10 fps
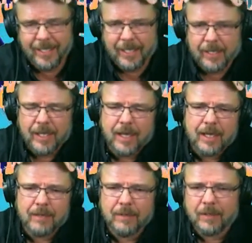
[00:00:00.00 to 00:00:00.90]
we
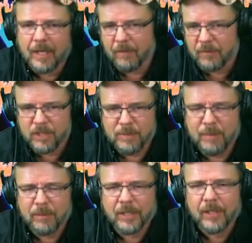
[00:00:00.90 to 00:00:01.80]
had these
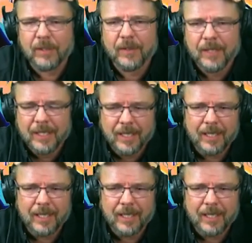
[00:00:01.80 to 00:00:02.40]
people here.